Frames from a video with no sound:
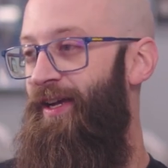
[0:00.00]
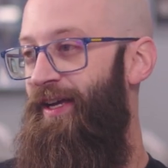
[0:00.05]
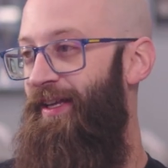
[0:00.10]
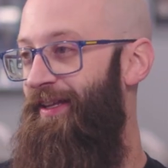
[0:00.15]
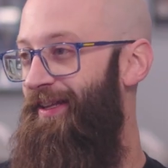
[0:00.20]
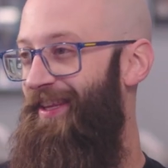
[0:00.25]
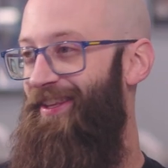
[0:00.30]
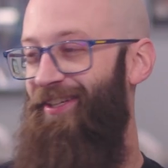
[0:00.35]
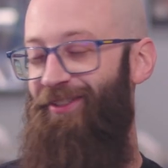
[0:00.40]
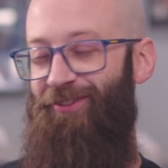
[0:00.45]

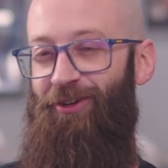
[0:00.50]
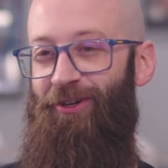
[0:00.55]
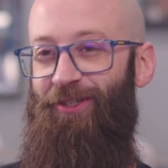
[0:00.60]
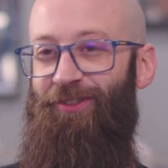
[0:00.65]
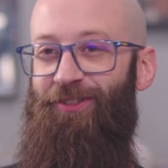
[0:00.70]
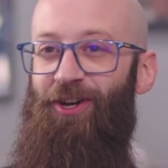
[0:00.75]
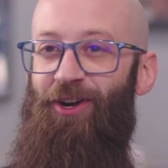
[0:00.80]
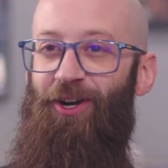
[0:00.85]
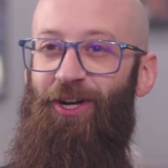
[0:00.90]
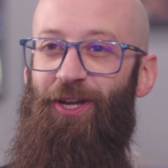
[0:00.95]
There's
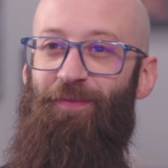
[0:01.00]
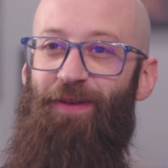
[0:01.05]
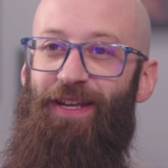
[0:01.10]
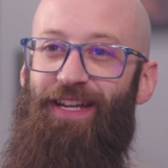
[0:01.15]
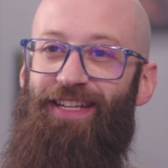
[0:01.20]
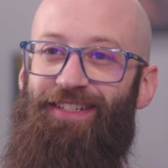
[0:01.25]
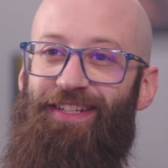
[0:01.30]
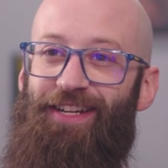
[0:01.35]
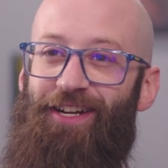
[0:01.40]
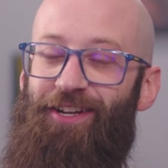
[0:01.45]
always the
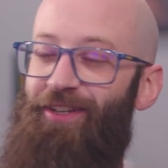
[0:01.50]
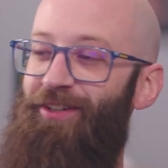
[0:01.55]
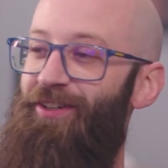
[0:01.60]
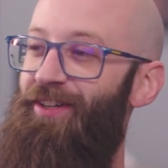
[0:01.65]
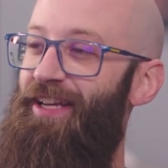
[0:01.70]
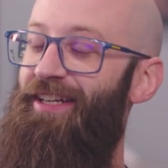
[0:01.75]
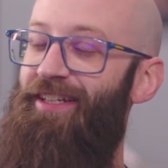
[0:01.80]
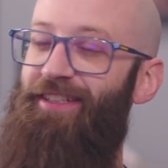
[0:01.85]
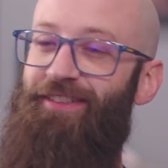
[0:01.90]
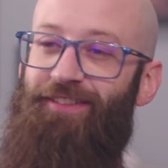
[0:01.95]
argument, you'll
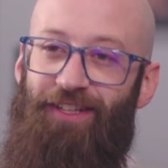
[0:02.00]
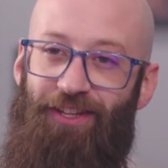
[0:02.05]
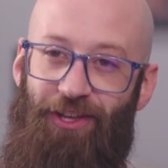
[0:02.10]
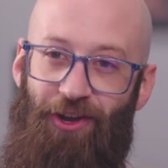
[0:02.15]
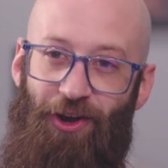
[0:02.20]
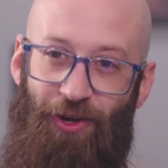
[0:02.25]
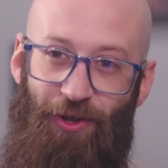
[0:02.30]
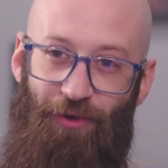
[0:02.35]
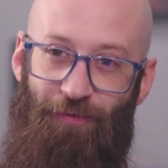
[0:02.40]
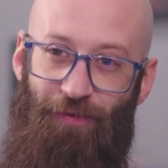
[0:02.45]
get into the
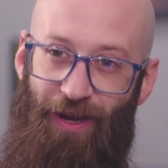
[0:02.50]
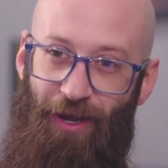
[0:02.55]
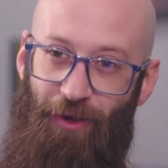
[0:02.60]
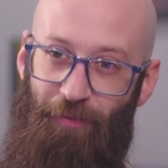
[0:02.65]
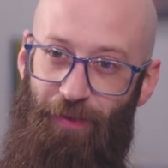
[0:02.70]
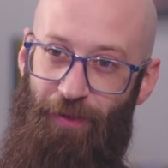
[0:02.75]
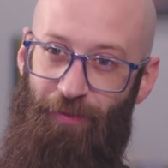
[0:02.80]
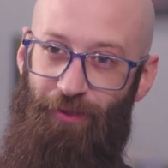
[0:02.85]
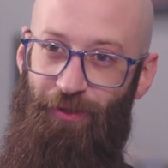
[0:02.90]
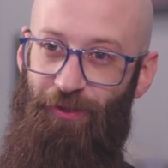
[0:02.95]
audiophile
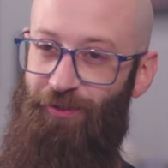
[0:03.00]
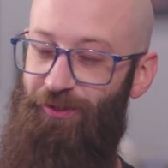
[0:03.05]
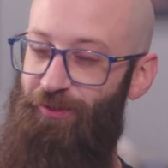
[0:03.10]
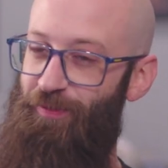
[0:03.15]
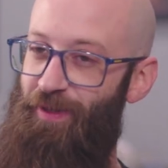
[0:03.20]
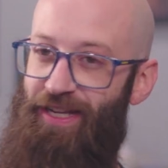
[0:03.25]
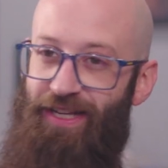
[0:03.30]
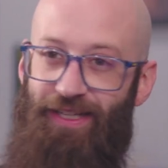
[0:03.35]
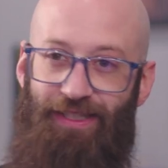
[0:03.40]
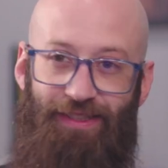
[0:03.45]
people who'll
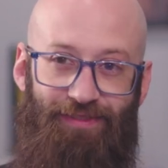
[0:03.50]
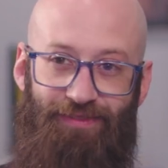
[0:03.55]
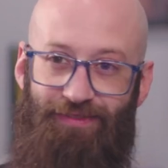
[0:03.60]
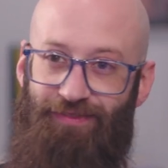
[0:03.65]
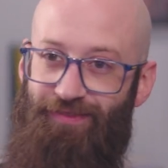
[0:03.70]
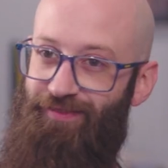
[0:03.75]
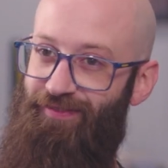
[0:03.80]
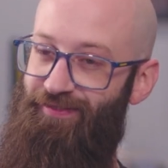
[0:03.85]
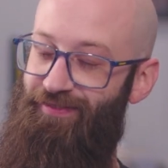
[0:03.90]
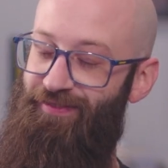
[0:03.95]

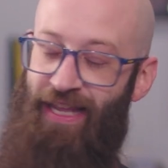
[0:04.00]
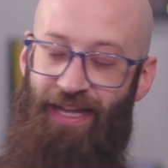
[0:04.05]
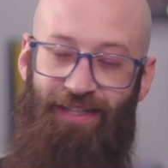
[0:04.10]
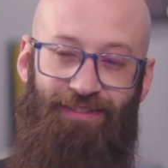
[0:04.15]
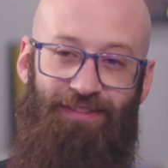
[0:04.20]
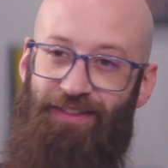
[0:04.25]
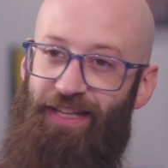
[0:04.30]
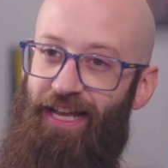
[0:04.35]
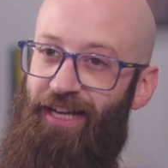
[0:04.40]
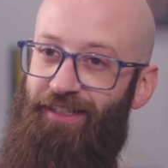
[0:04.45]
spend
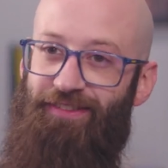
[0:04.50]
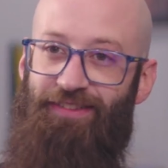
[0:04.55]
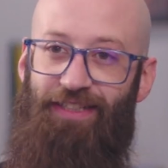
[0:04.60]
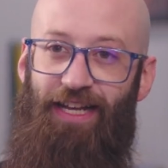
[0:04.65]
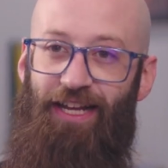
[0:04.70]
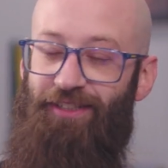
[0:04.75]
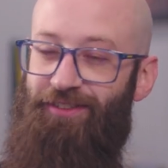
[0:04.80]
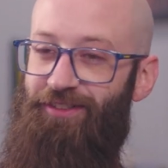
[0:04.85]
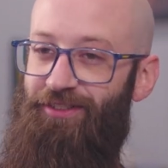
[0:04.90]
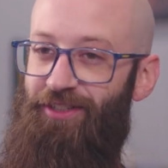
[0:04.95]
tens of thousands of
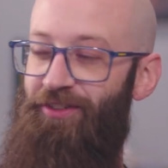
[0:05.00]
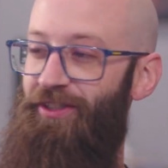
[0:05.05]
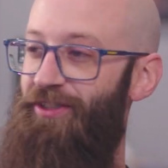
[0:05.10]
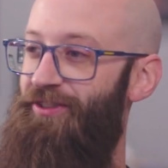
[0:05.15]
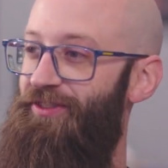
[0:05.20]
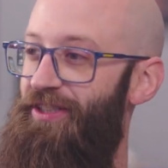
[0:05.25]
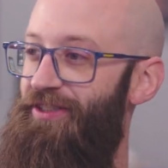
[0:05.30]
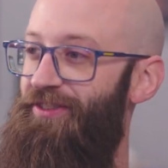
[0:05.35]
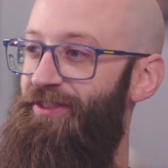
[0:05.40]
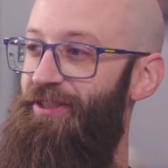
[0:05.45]
dollars on their
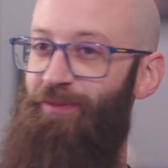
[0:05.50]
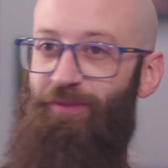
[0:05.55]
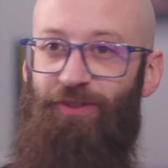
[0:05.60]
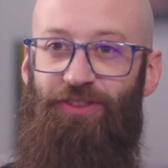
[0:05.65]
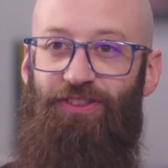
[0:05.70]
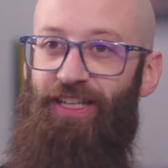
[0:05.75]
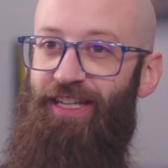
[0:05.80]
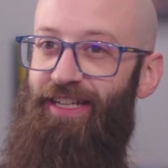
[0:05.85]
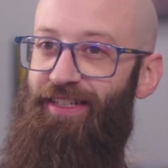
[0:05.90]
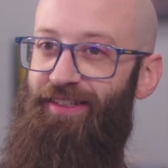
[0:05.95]
system
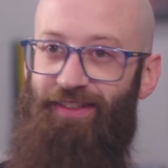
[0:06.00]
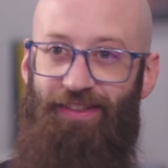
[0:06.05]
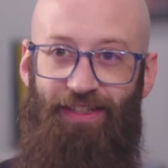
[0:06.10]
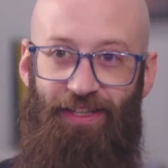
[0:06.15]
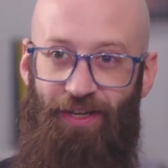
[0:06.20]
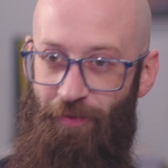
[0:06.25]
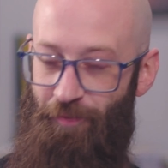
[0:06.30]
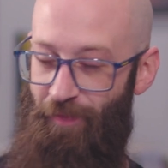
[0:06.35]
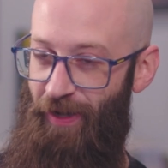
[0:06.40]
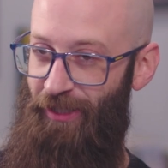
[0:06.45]
just to get,
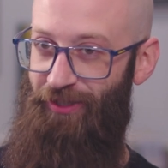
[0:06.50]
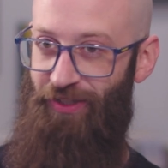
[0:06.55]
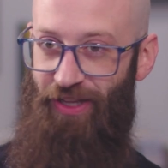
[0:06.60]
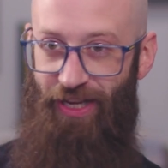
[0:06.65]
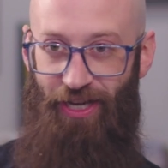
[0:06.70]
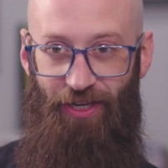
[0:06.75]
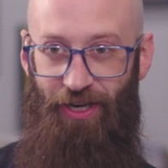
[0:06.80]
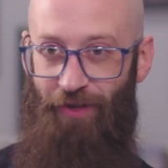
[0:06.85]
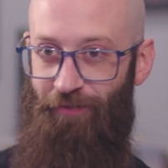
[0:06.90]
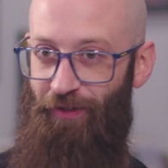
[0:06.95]
make sure they
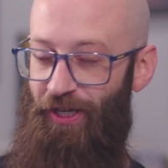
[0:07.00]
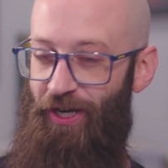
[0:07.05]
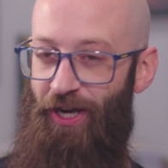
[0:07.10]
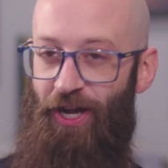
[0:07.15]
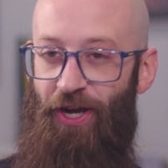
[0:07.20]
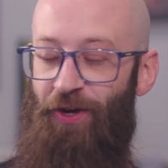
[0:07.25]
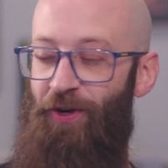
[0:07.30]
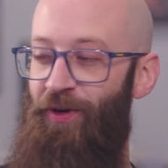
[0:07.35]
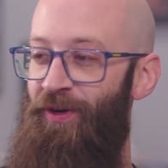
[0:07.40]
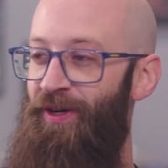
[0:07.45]
hear every
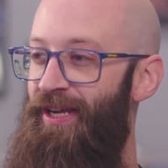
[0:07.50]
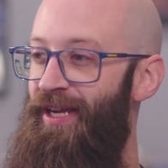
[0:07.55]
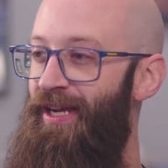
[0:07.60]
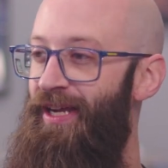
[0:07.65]
note.